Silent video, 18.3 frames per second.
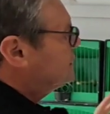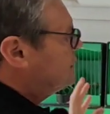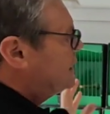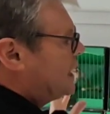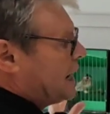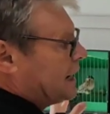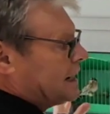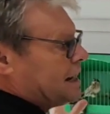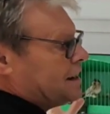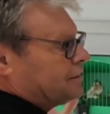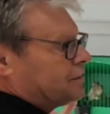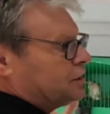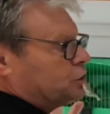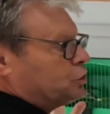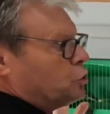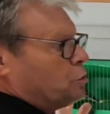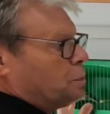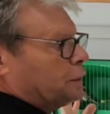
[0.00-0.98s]
and left
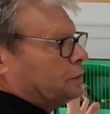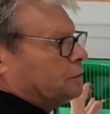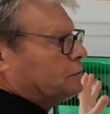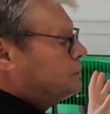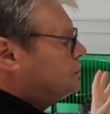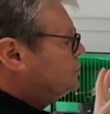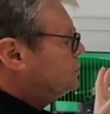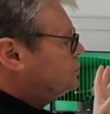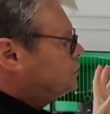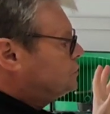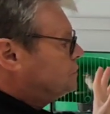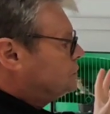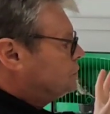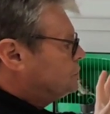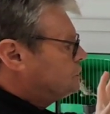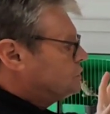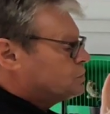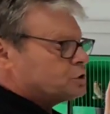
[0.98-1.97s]
this open.
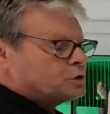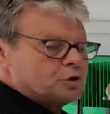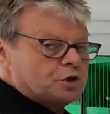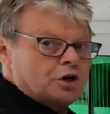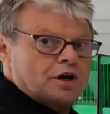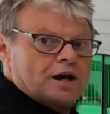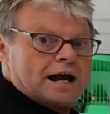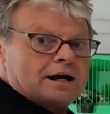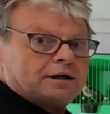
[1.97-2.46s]
So now I